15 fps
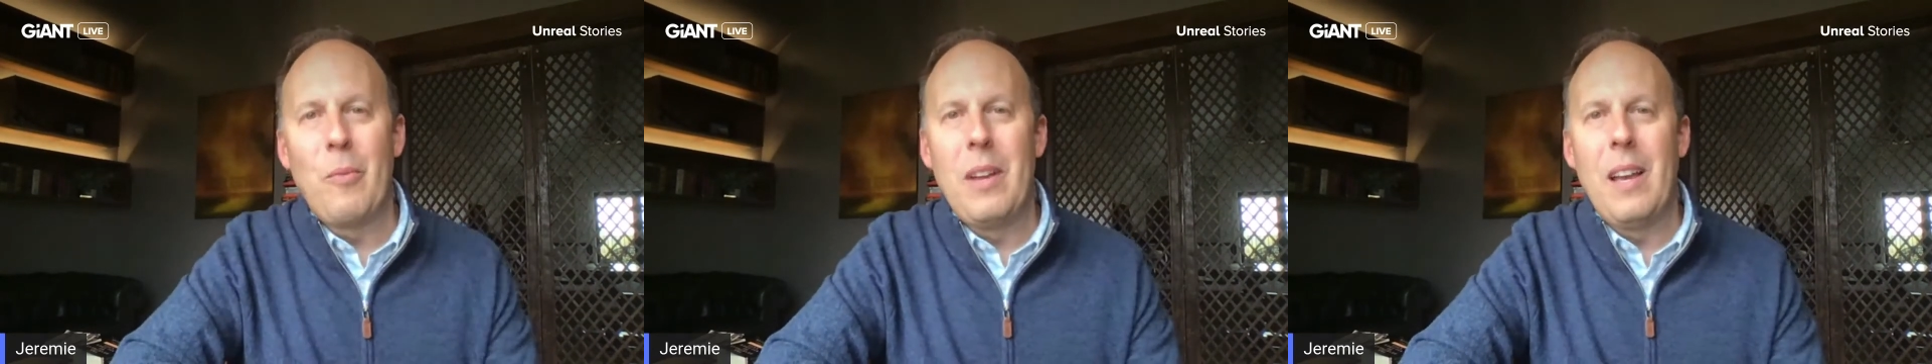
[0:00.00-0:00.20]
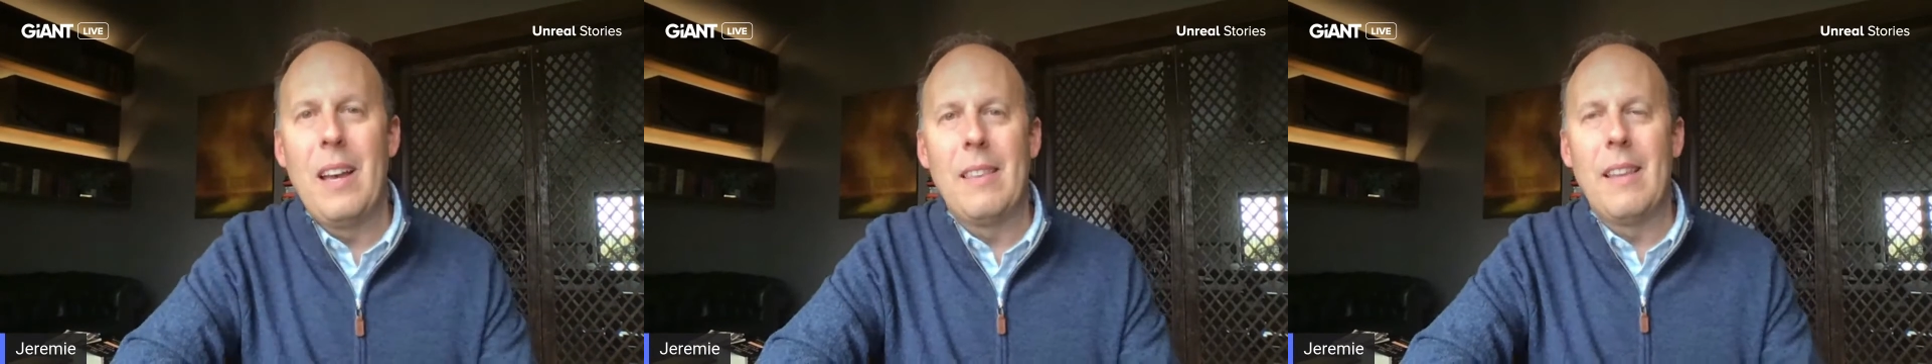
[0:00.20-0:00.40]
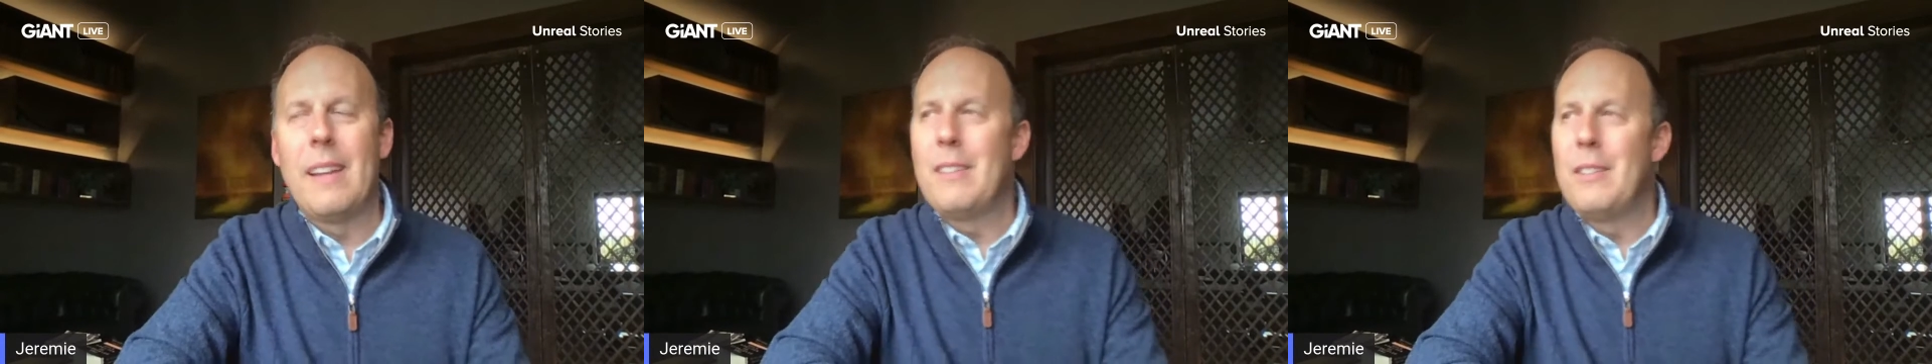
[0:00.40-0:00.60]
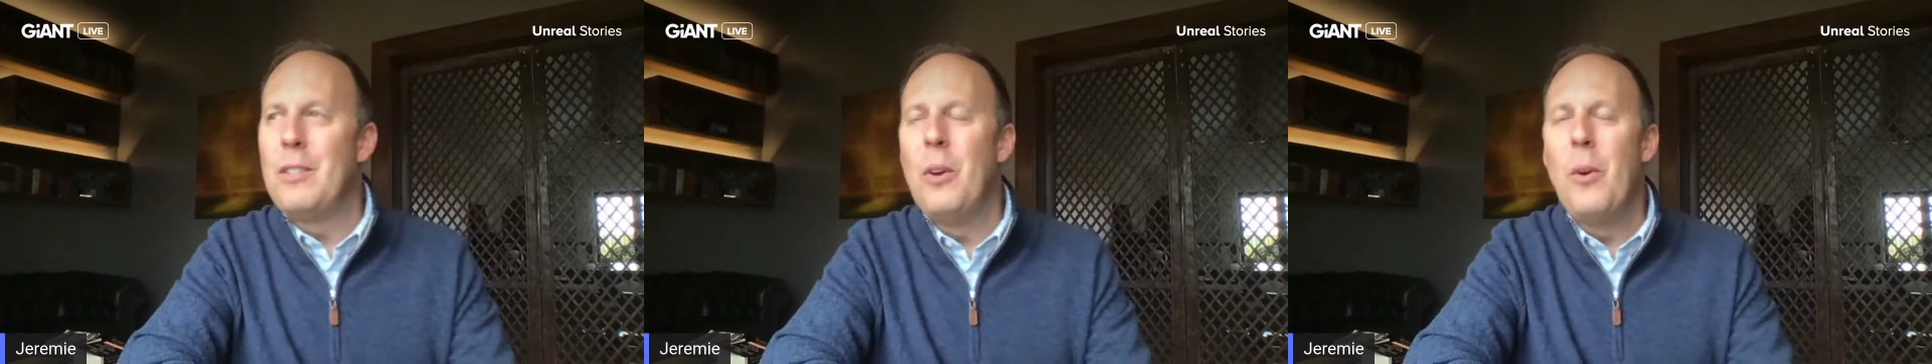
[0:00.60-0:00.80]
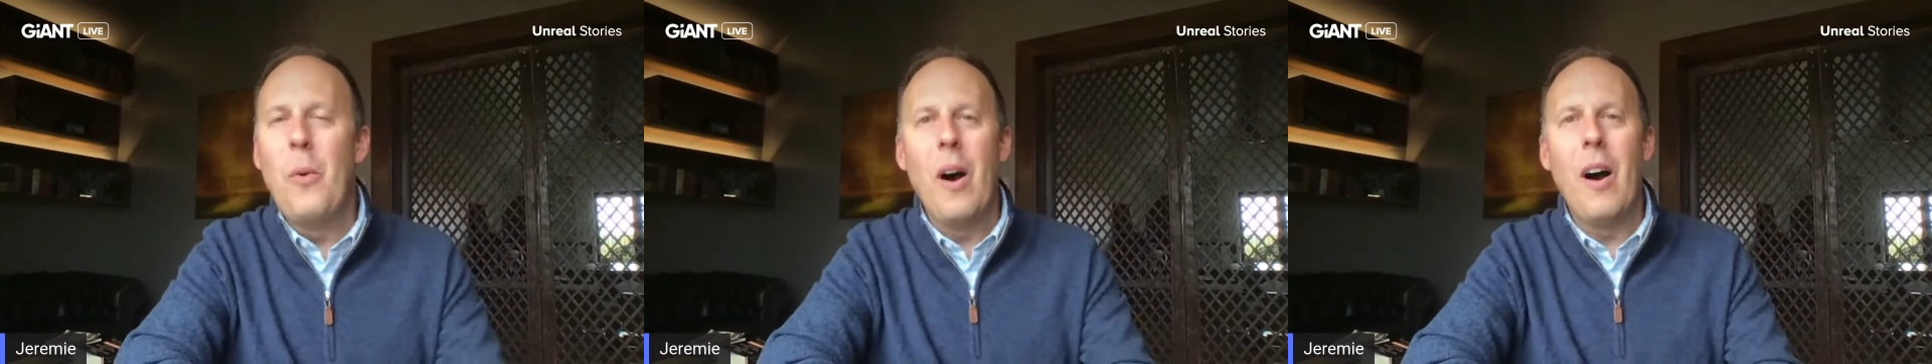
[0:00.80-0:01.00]
we had like
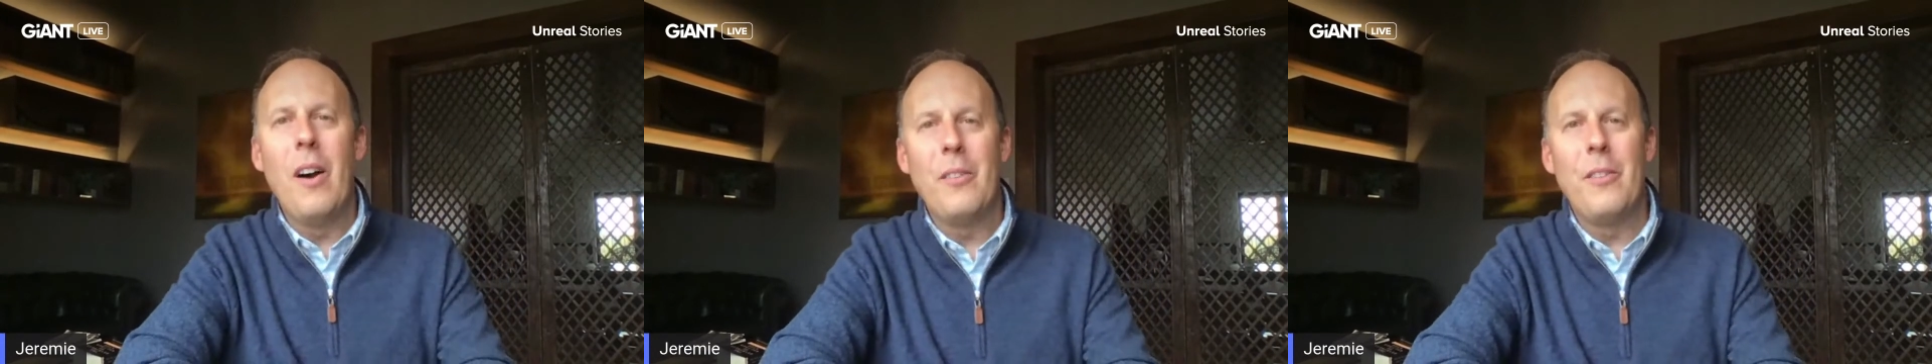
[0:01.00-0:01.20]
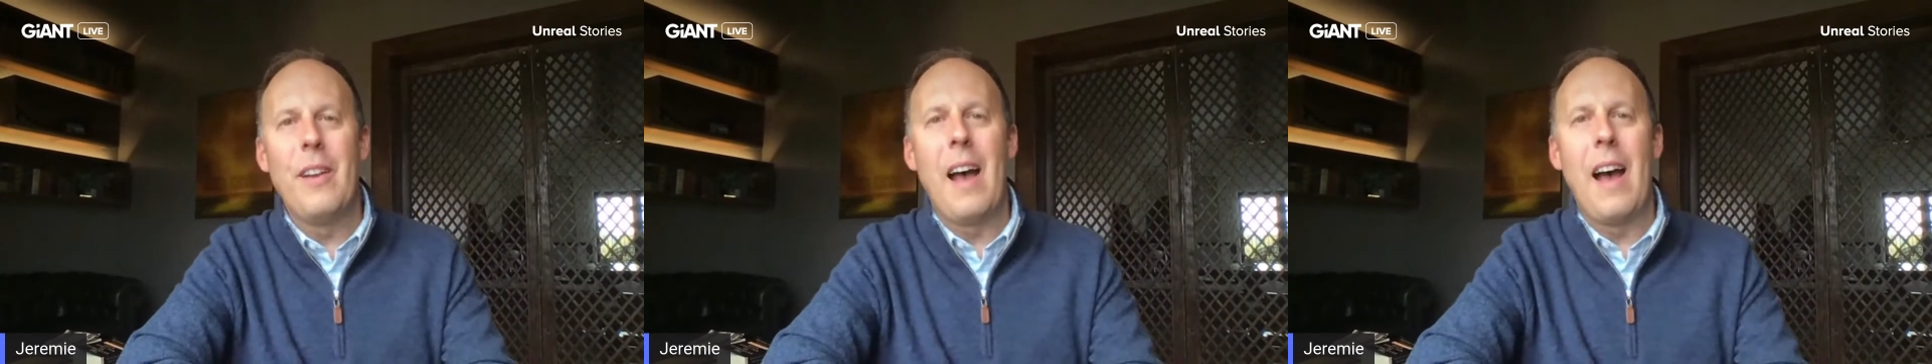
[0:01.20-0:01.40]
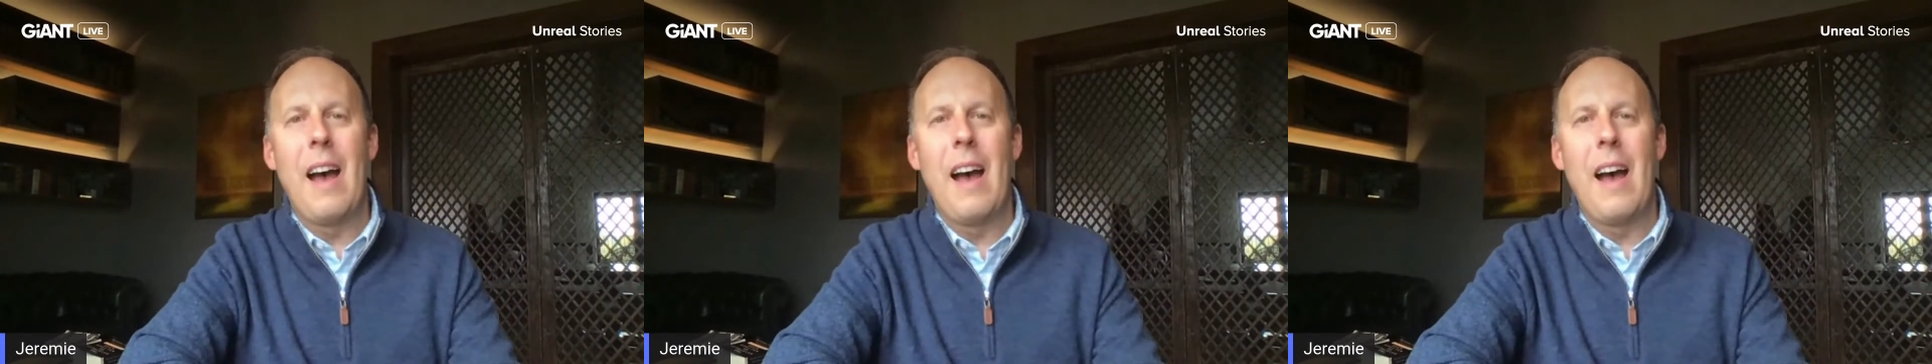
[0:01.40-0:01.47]
200